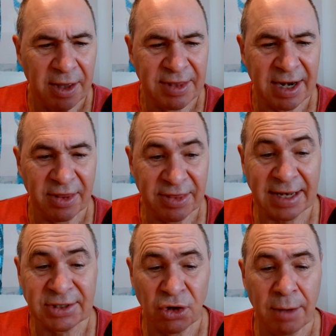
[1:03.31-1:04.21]
that at
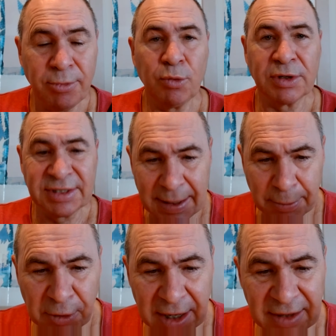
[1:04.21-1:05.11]
that time you were
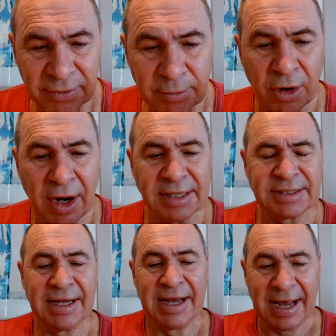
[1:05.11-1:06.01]
separated from Christ,